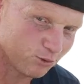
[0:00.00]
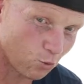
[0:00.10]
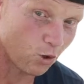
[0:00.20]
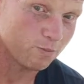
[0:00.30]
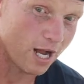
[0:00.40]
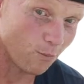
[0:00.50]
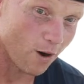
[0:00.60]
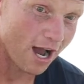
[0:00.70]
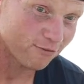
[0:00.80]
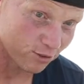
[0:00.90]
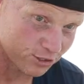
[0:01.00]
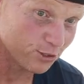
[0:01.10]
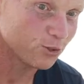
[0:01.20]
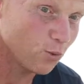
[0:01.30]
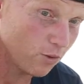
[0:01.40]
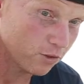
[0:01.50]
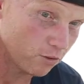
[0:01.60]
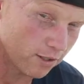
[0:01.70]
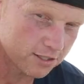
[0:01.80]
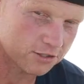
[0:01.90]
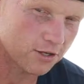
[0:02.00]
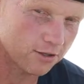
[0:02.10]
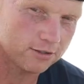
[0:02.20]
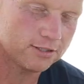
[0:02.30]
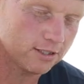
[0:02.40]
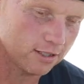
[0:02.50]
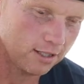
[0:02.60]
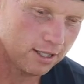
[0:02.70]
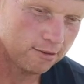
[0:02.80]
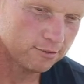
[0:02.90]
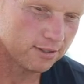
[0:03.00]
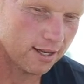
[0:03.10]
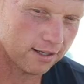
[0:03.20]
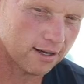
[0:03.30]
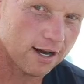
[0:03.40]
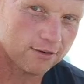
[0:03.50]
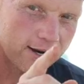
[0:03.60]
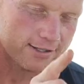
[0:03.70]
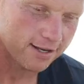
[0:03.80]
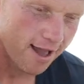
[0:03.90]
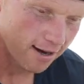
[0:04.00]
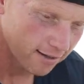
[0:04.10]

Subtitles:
toward my wife, we're still going through this, it was like God reached down